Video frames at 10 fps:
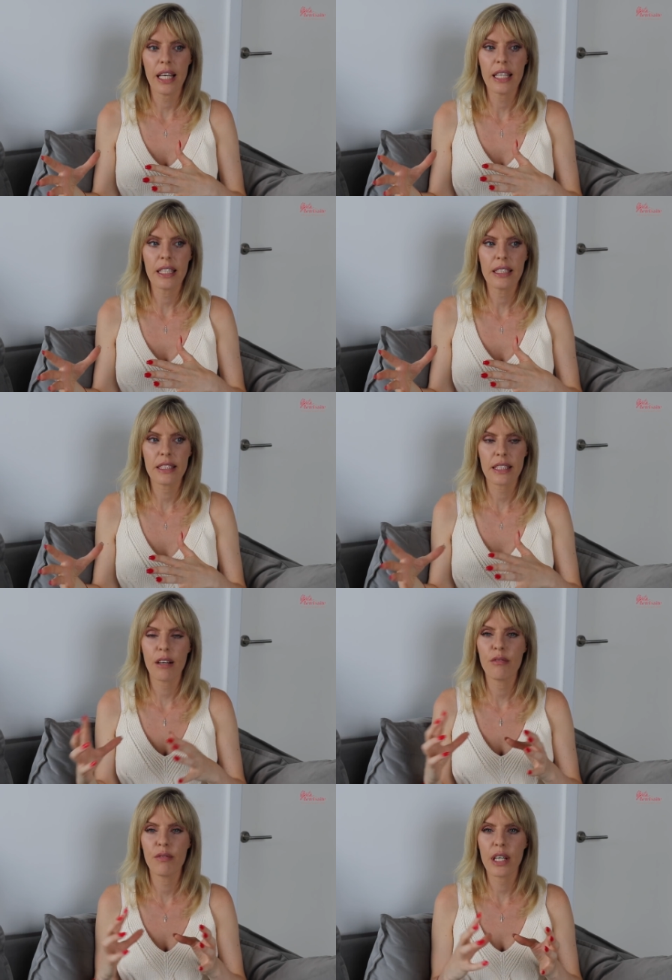It's
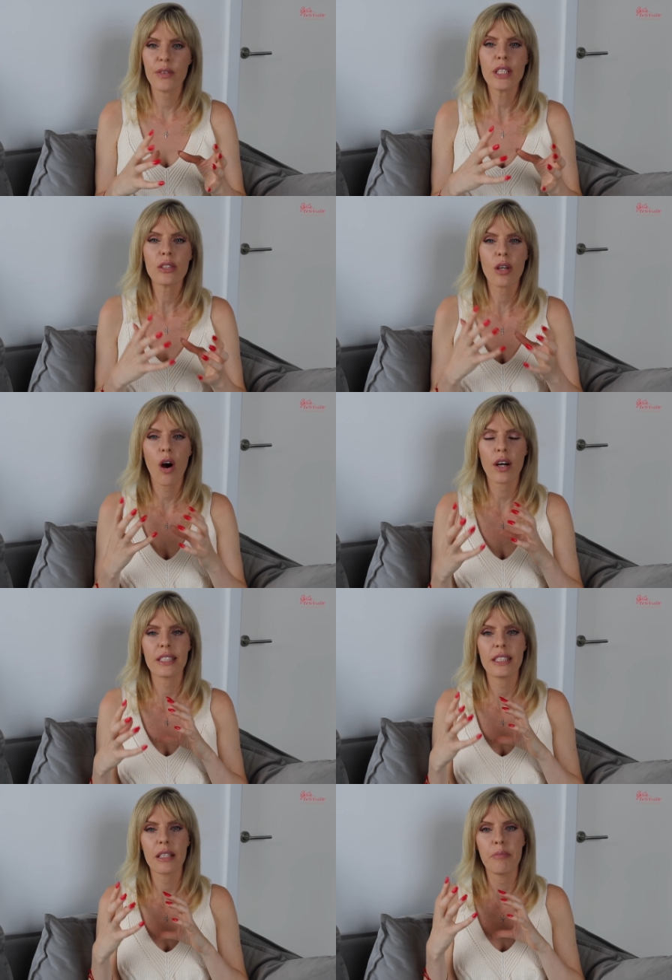a very
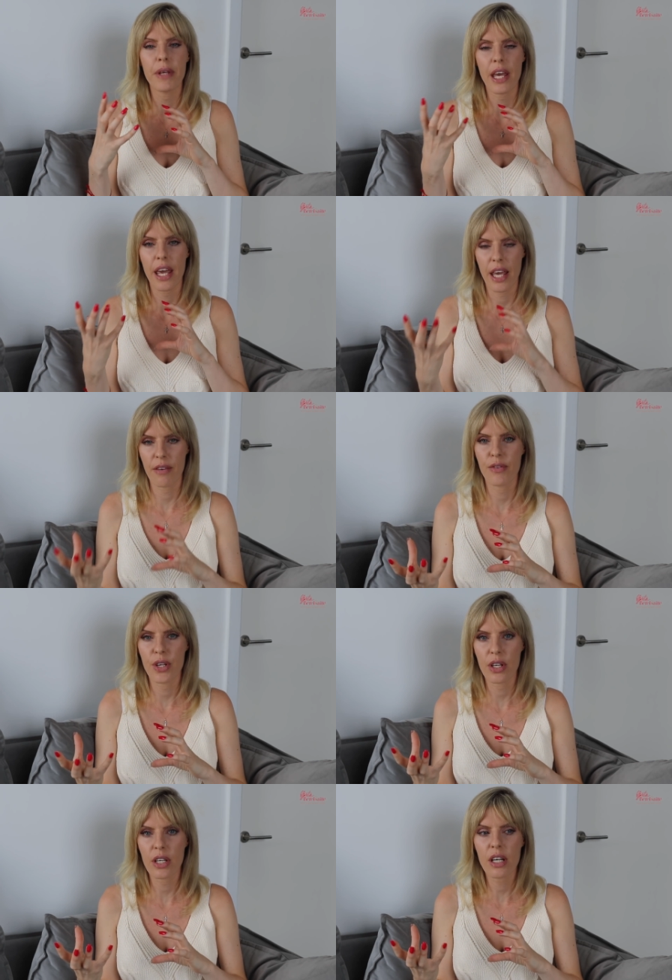toxic
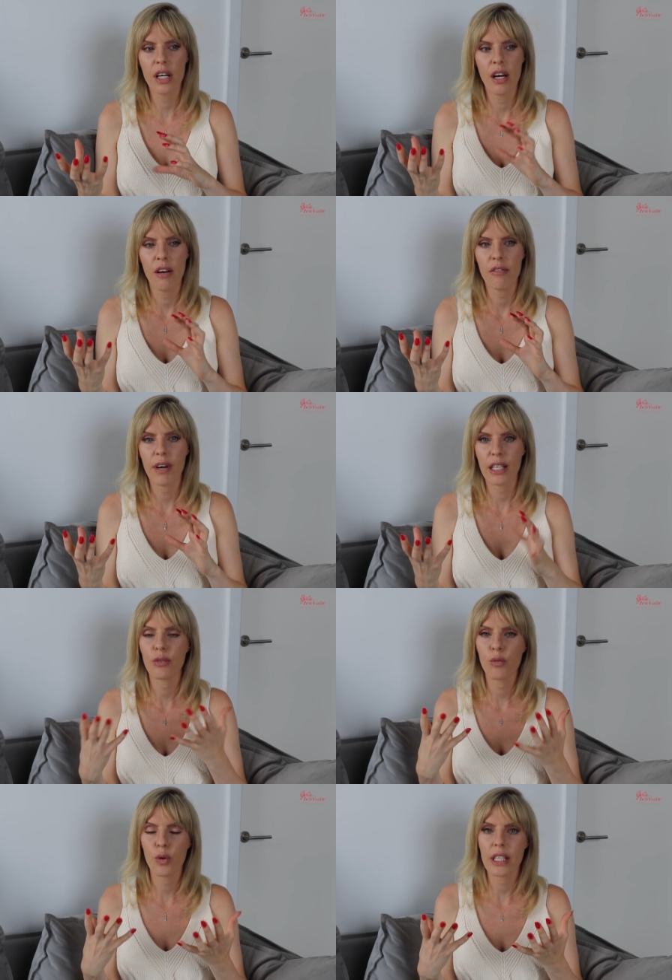behavior that
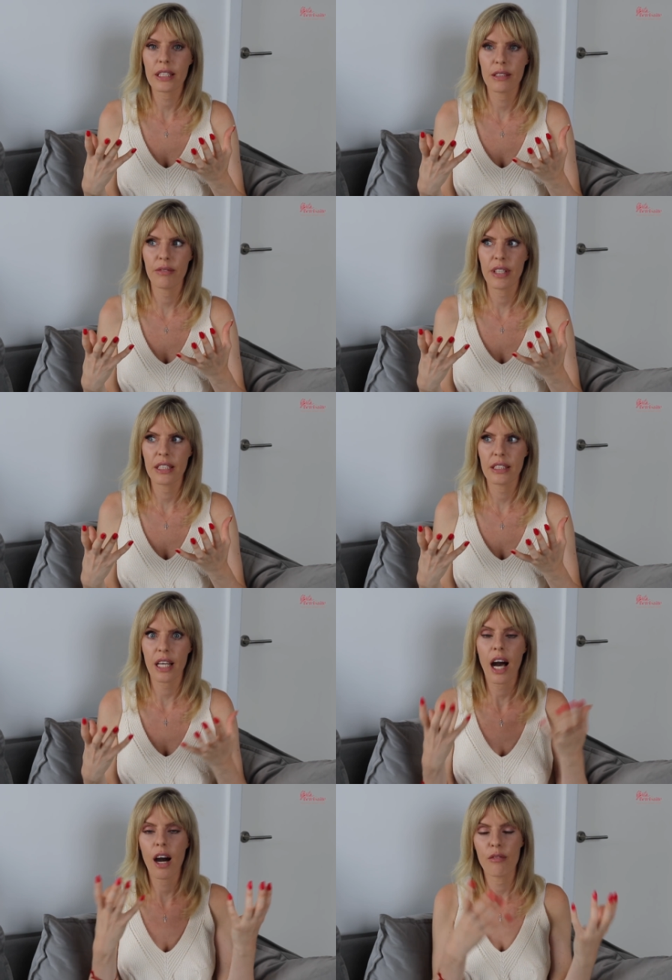works with
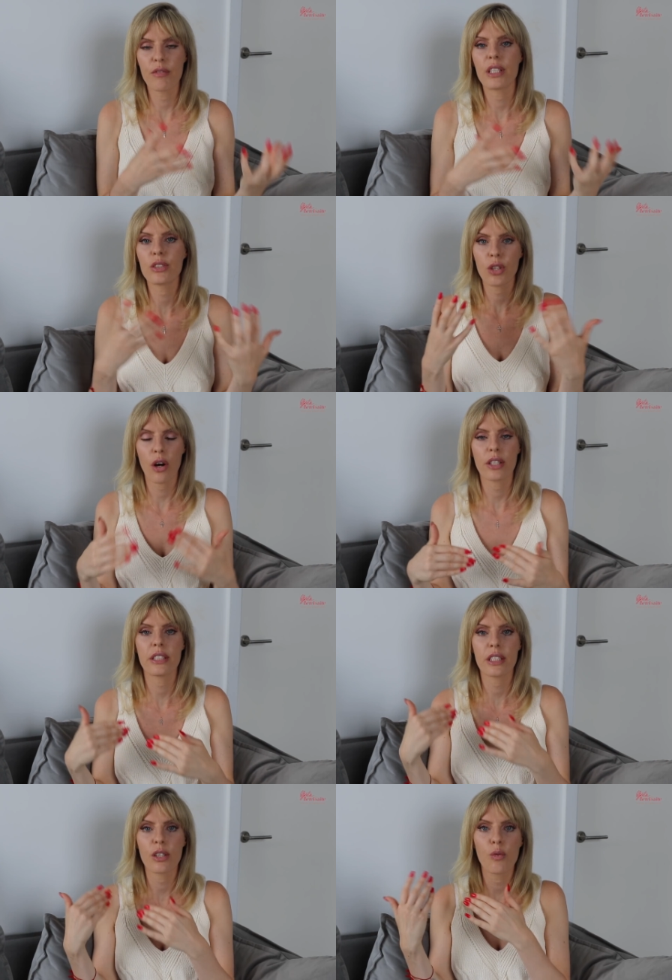other
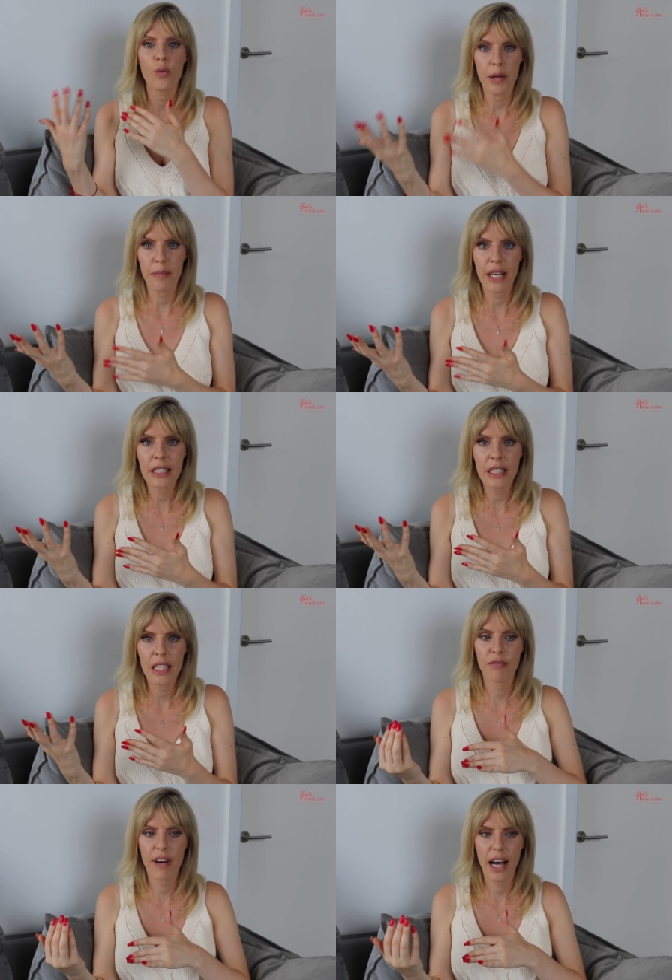toxic women
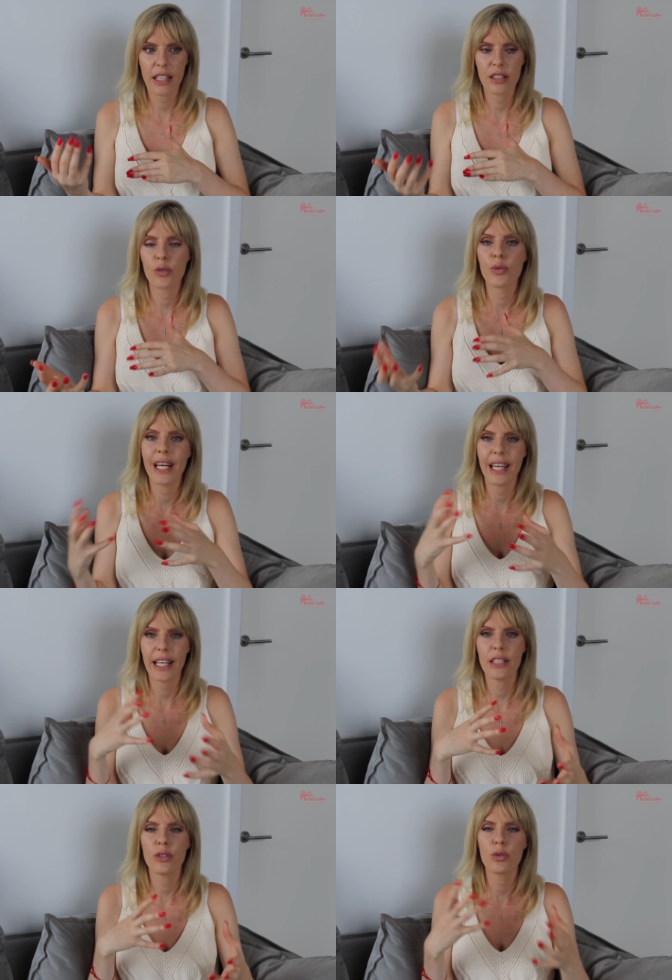that
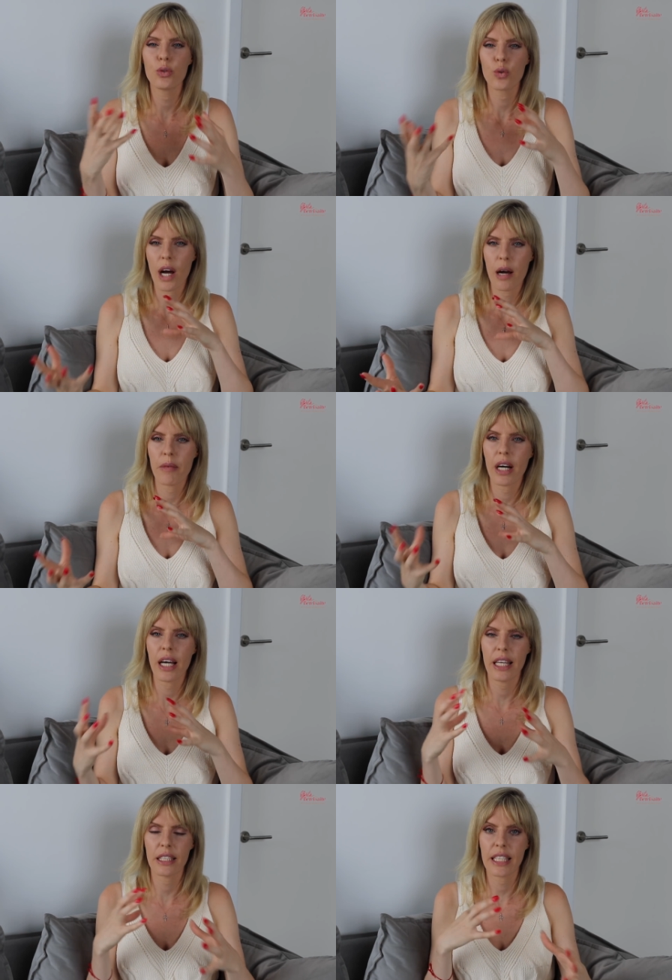relate to drama
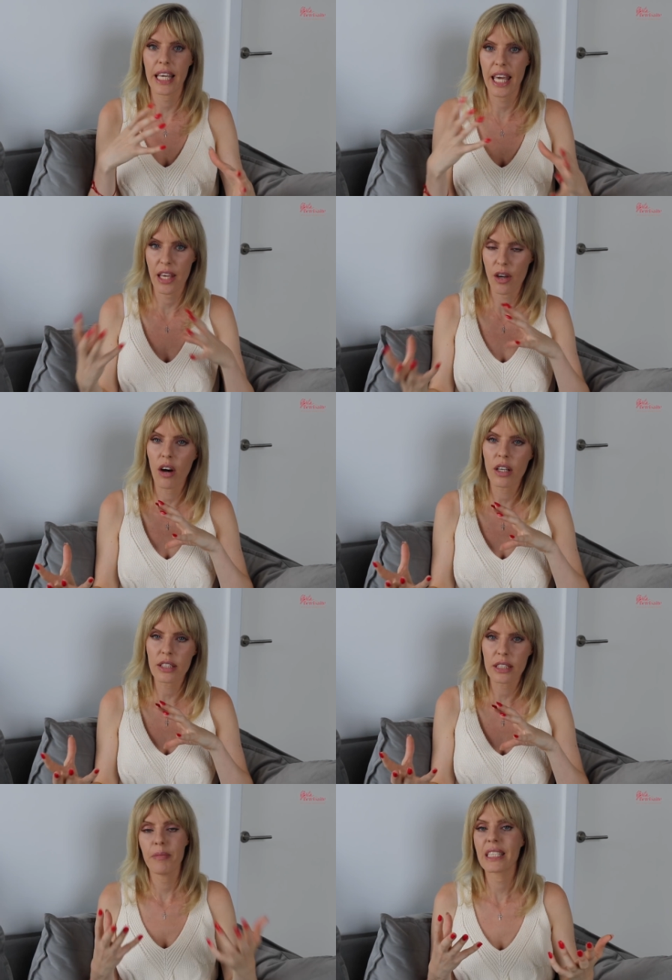and
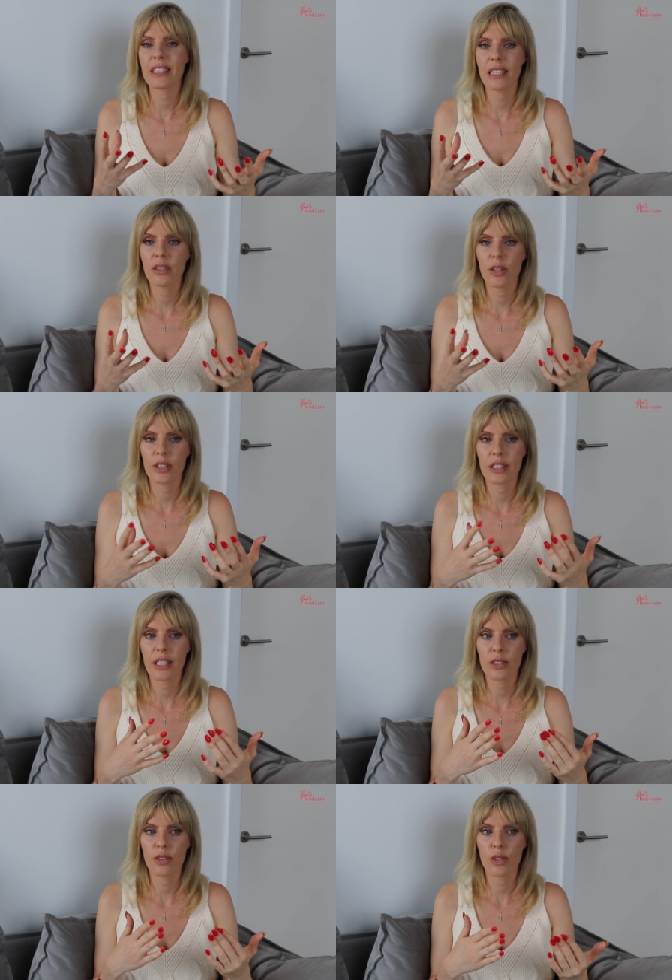chaos. Mixed signals
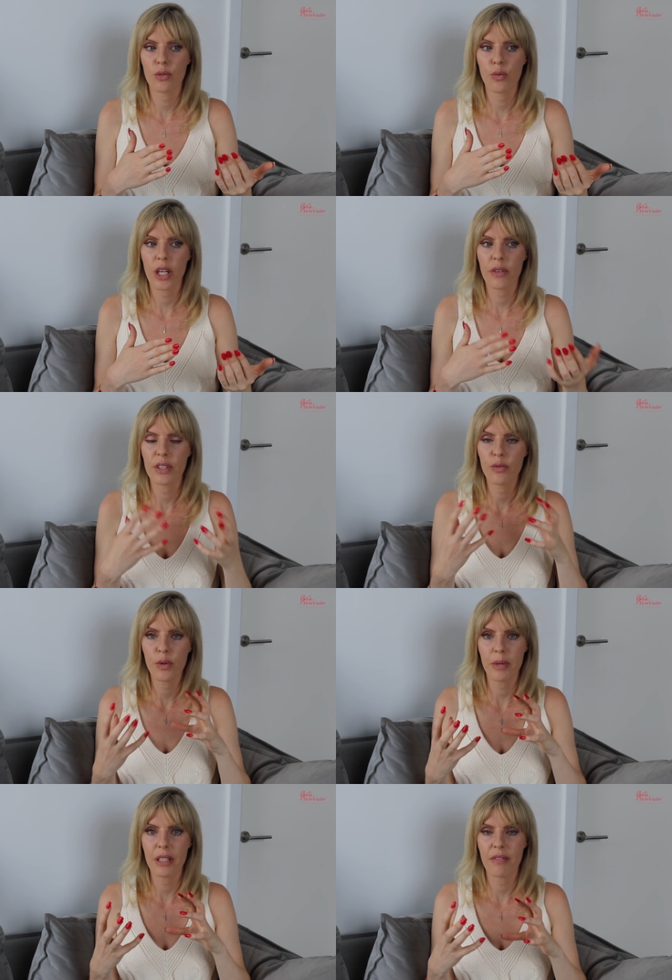does not work with
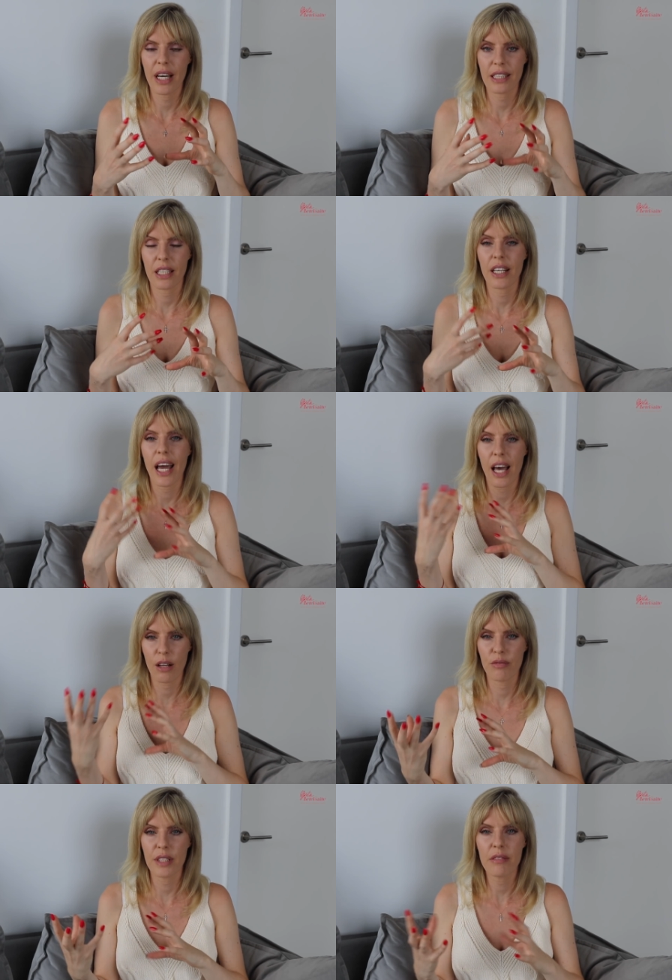women that are
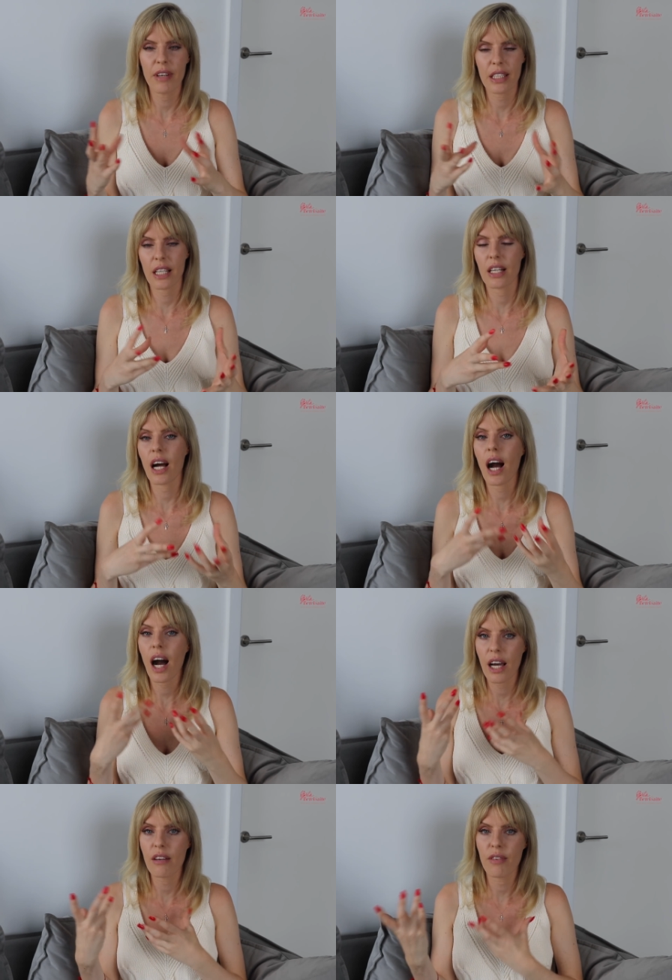healthy, that are
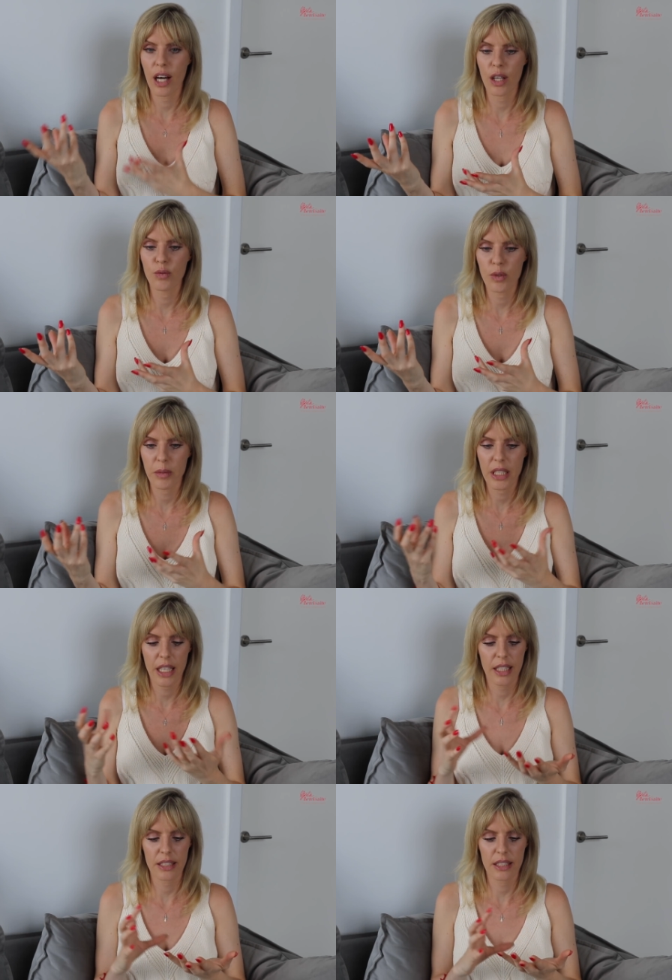high value women,
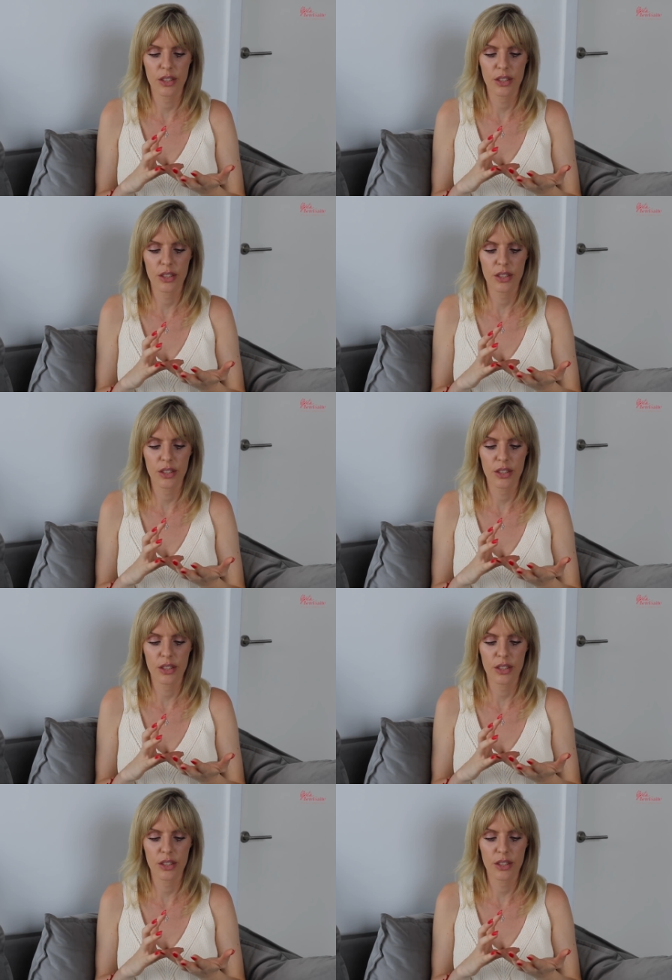as